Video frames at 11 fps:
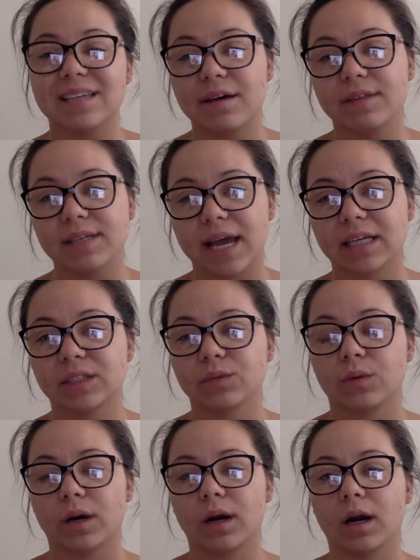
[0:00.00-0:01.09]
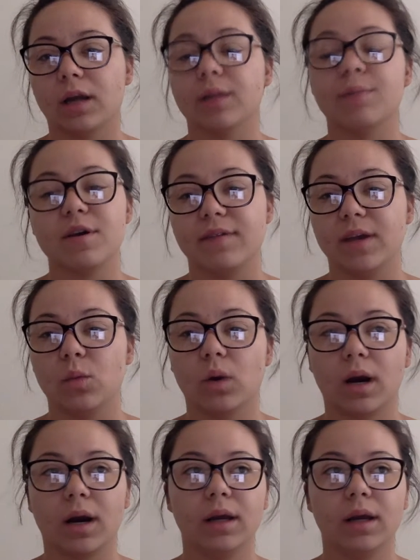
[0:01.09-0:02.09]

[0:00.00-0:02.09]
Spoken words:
of the text or the movie were